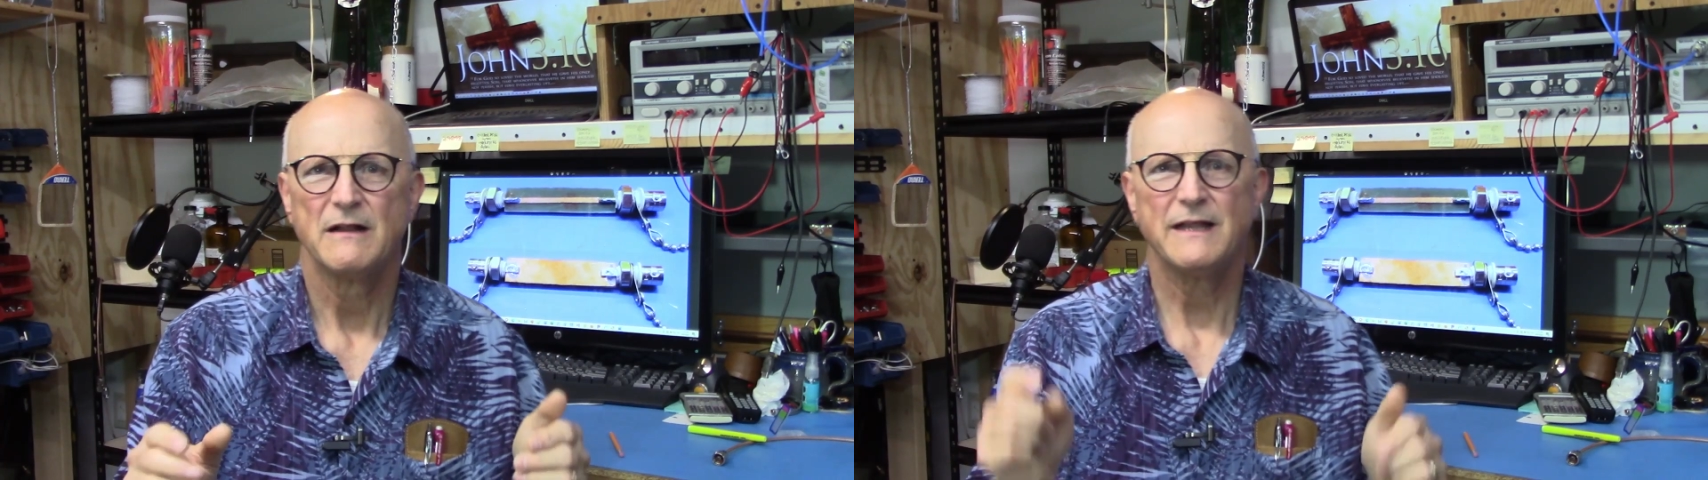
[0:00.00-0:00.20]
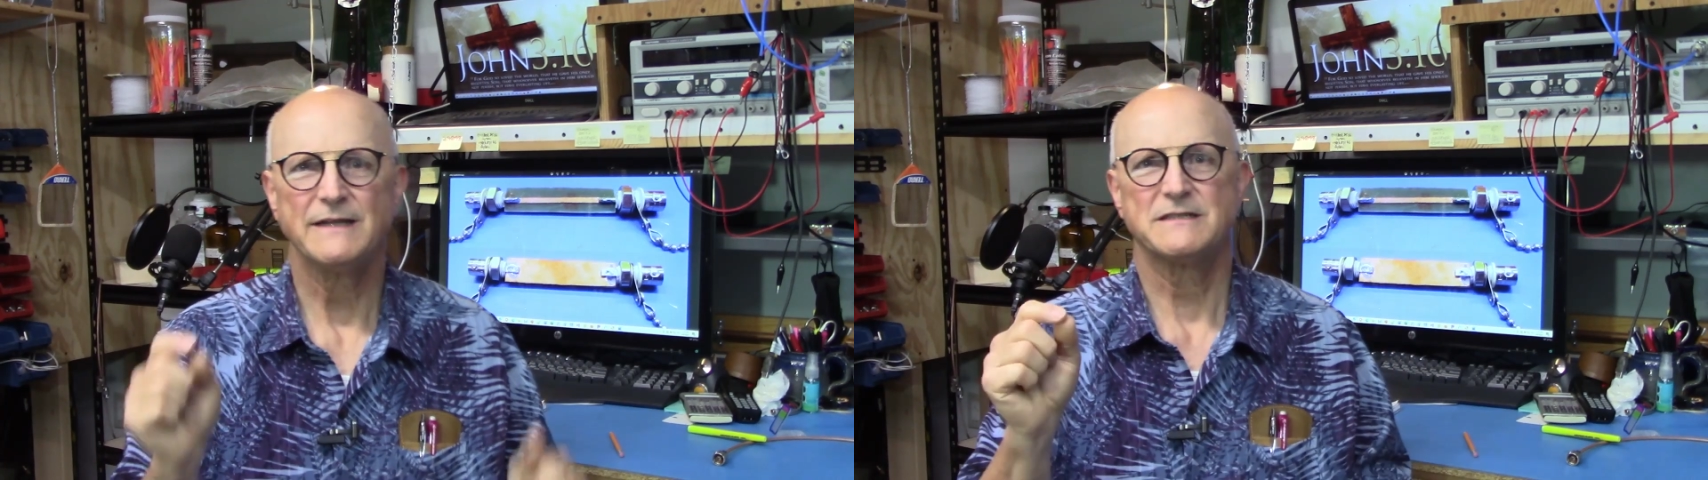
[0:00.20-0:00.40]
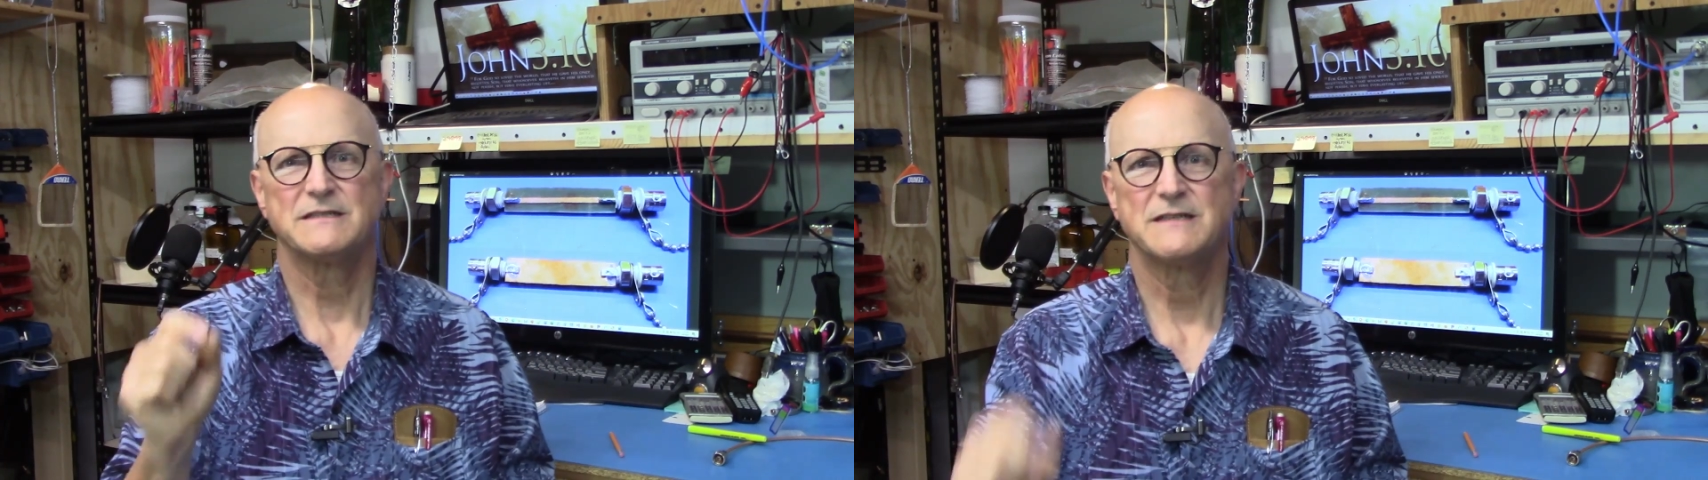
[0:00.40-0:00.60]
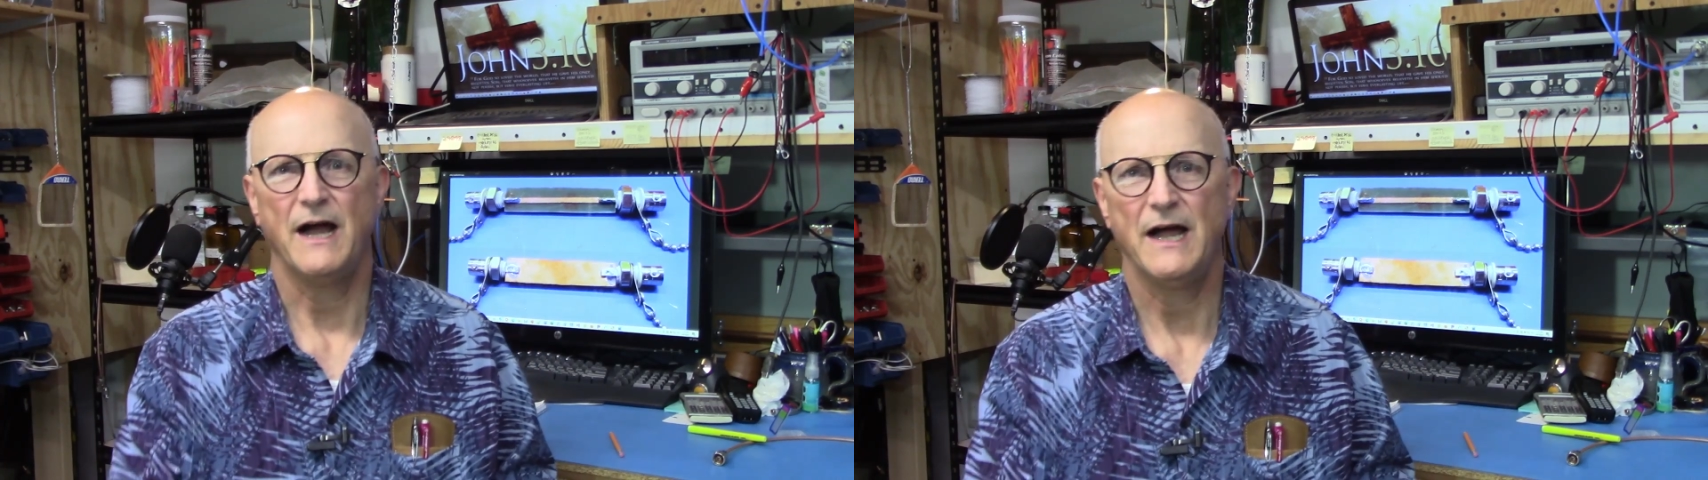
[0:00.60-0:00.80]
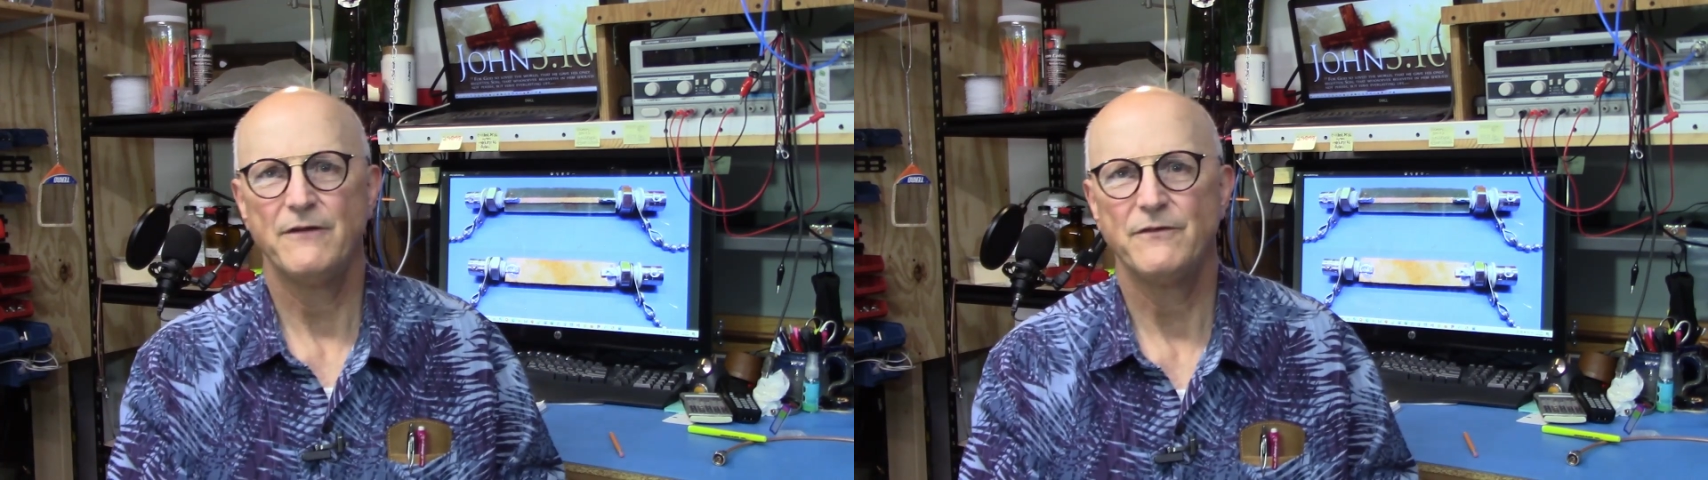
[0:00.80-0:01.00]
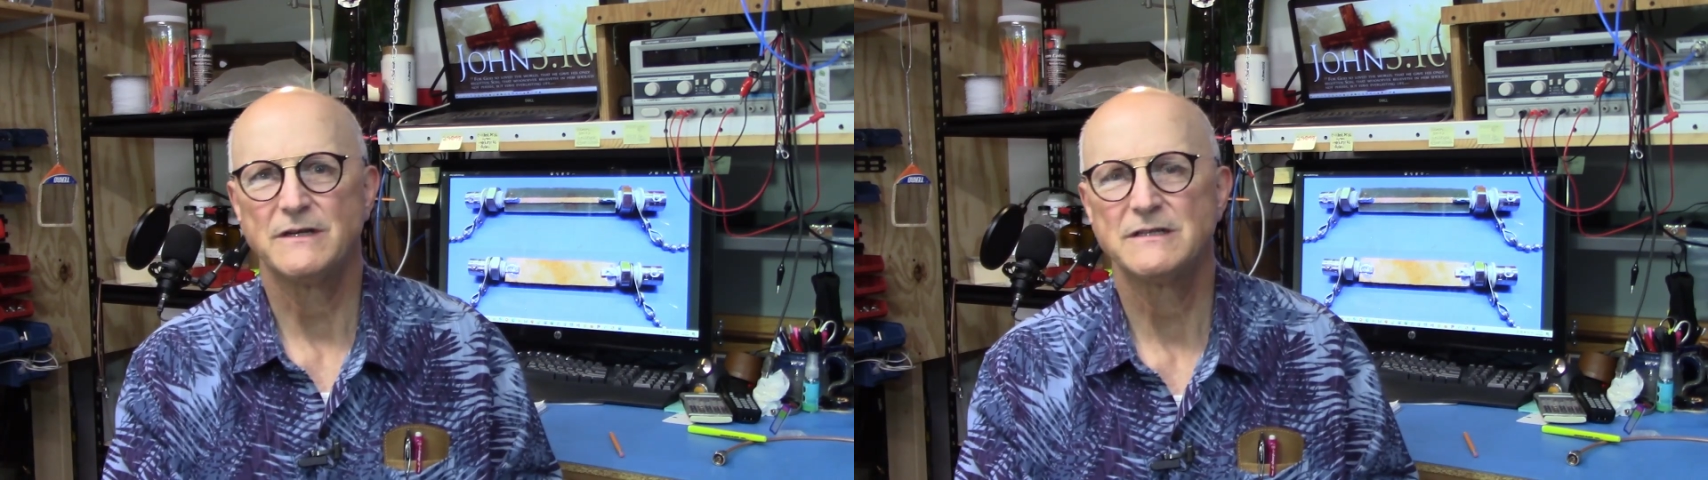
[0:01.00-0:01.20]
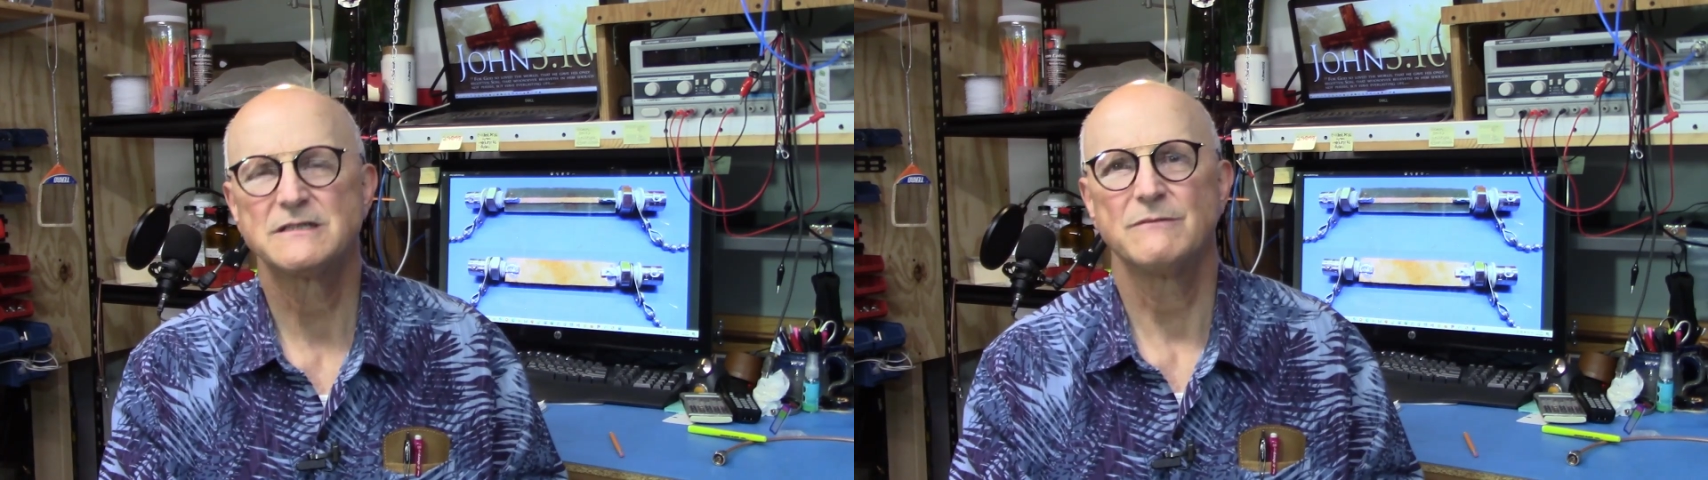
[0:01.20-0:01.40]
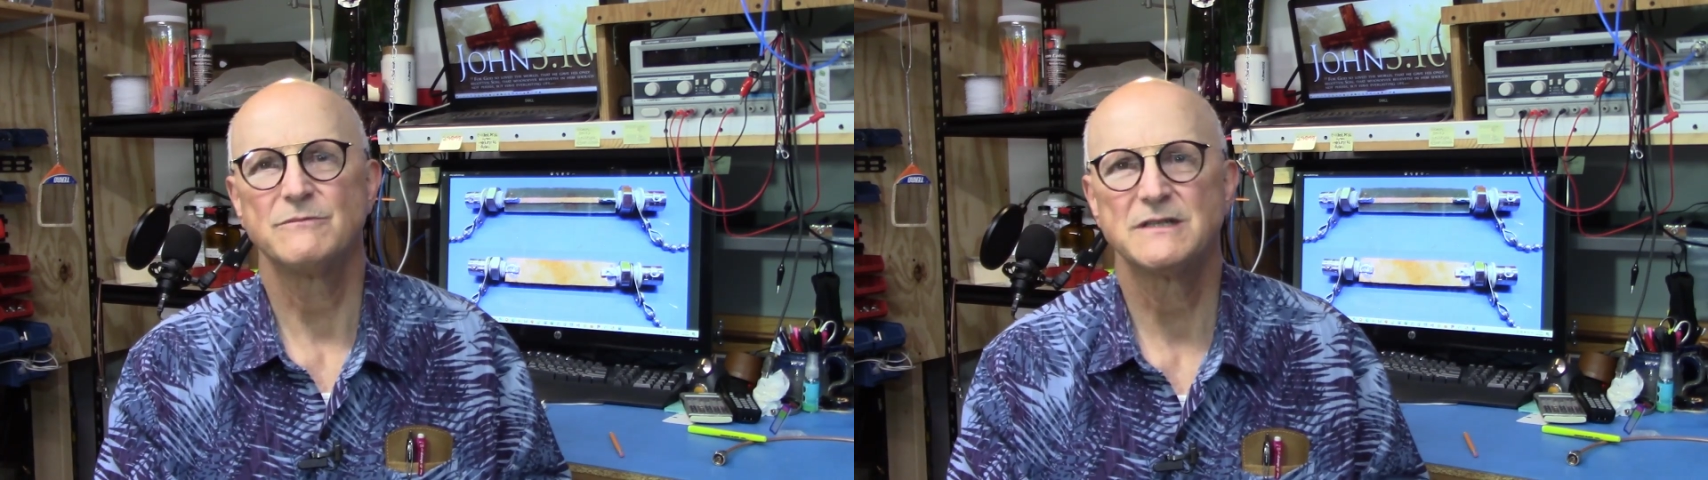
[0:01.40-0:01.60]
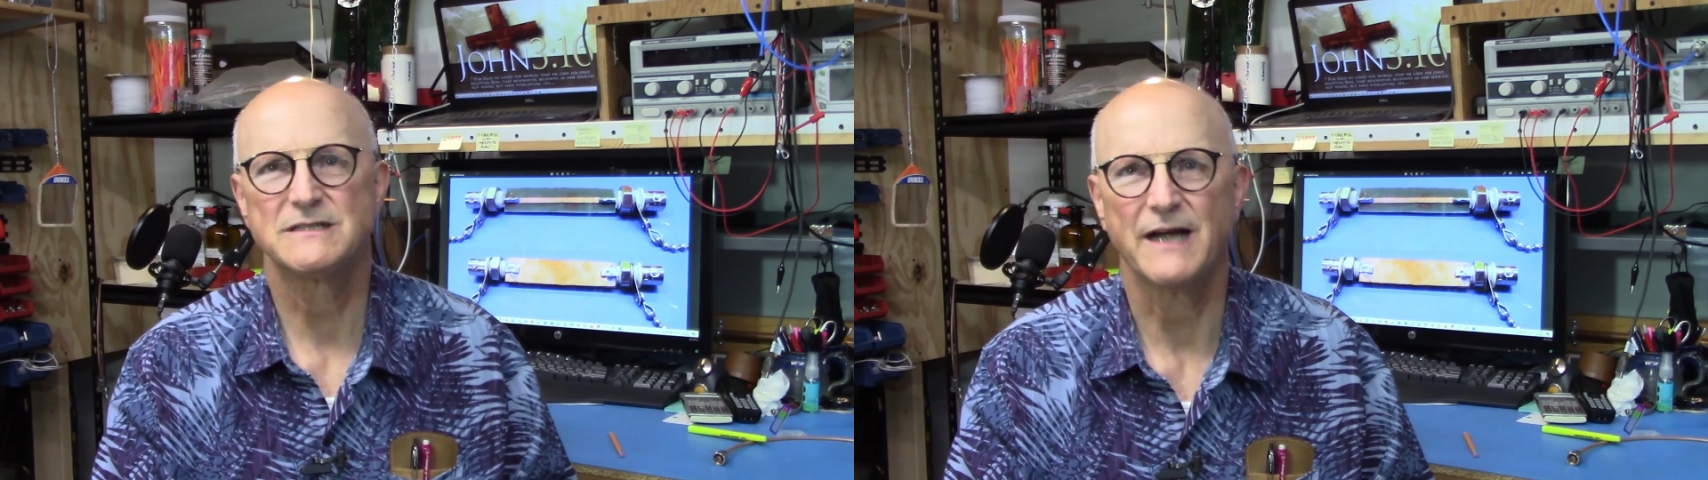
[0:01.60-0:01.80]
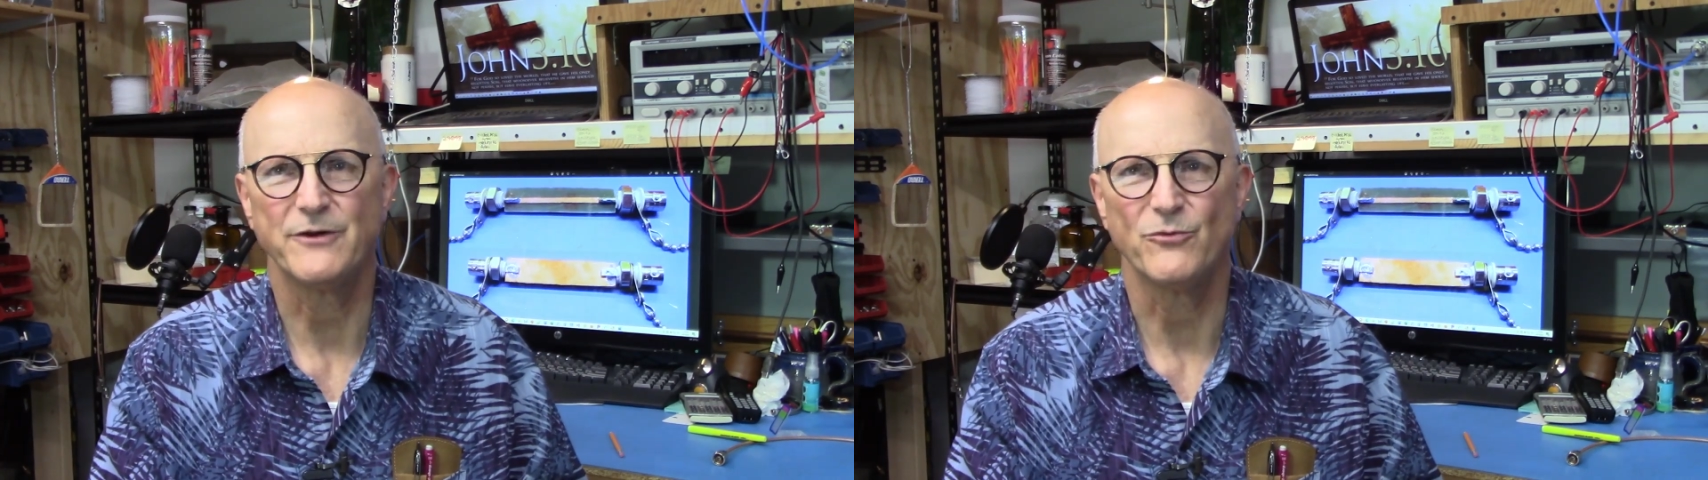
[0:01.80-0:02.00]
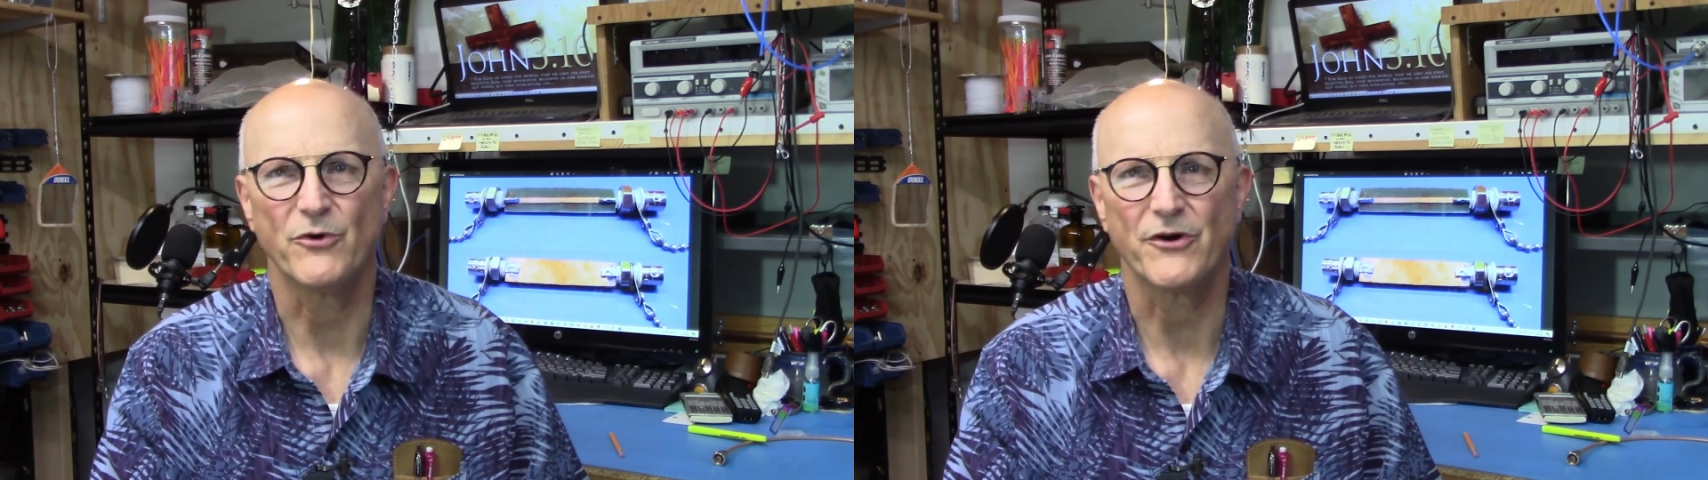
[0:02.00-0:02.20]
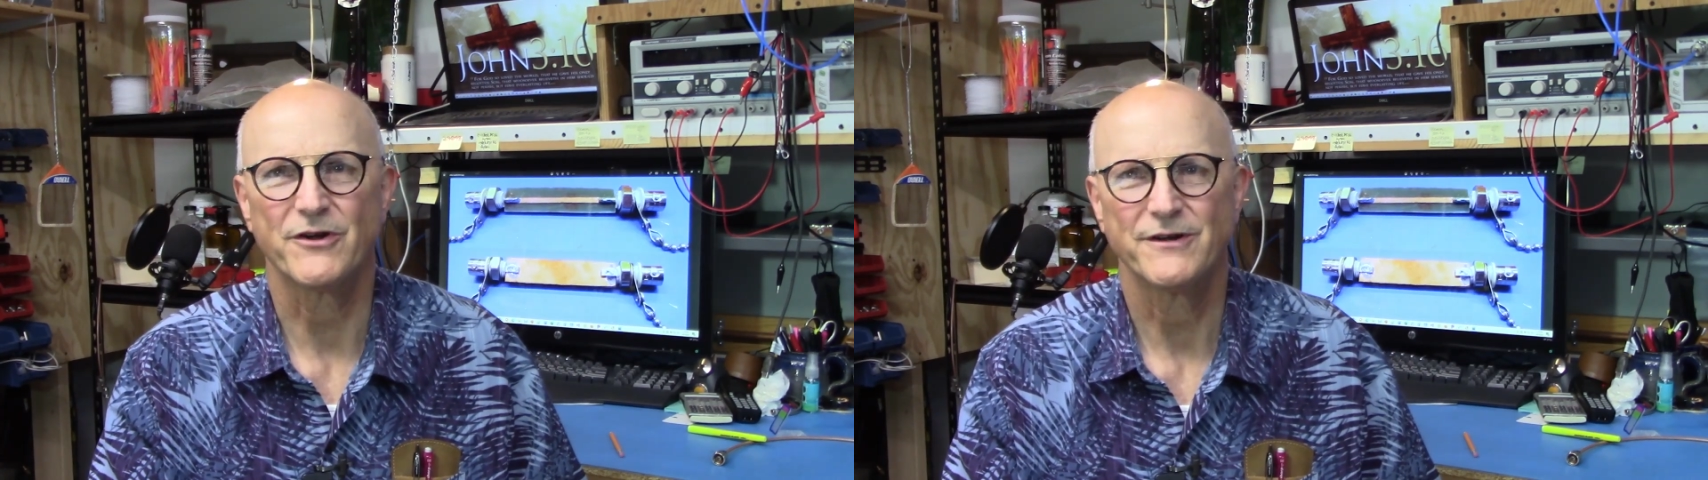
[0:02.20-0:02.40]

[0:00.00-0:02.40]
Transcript: let's dive into some design work.